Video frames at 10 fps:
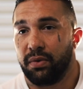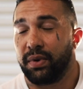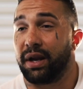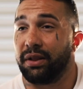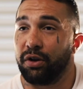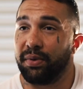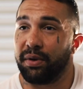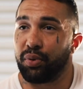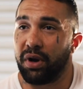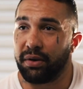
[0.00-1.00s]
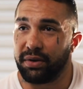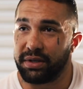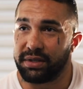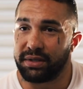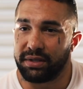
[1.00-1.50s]
we got a little bit of
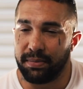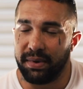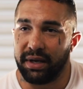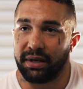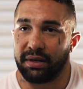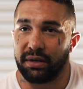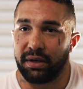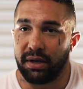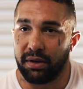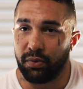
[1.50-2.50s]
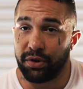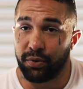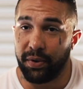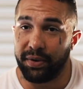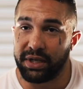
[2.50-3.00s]
progress to make. We're
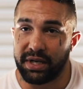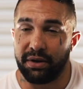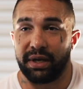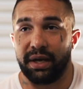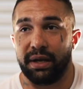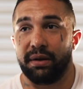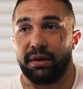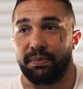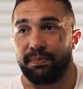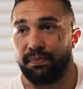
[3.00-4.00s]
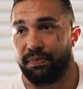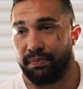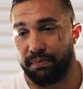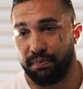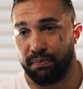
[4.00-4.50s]
3 weeks out again,
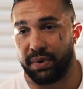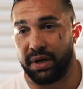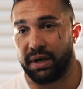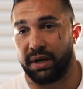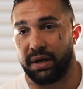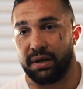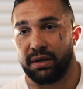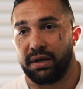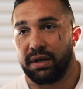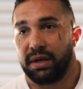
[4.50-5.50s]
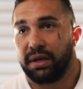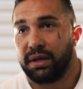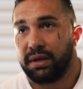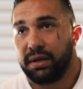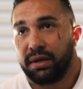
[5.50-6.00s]
but a
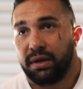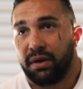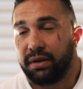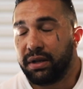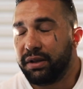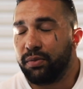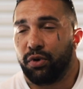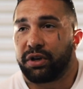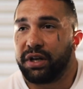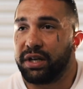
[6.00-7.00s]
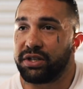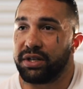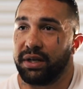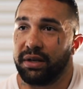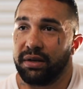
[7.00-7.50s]
little more
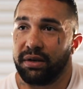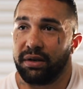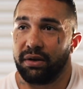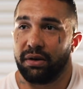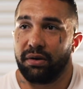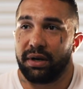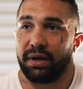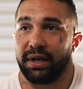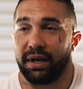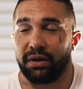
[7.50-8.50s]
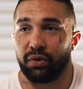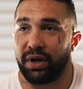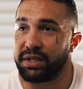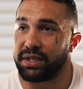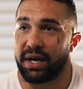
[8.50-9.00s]
conditioning. You know, he had
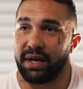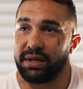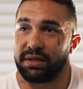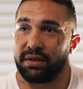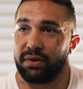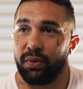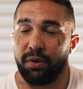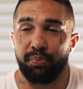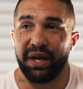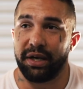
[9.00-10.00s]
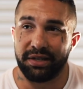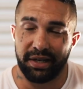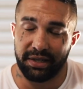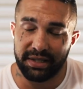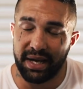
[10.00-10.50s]
great size. We peaked
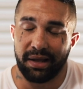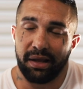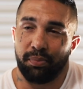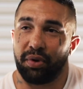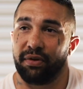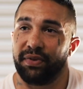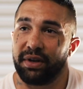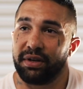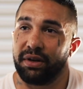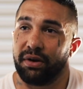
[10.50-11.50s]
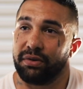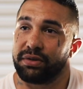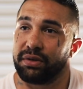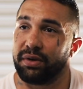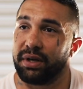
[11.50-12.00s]
exactly perfect. You know,
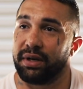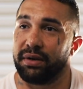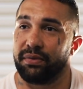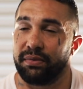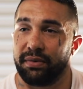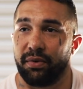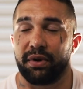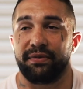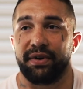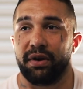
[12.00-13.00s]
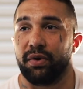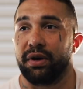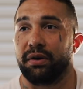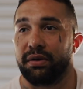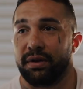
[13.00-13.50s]
so it worked very
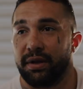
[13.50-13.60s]
well.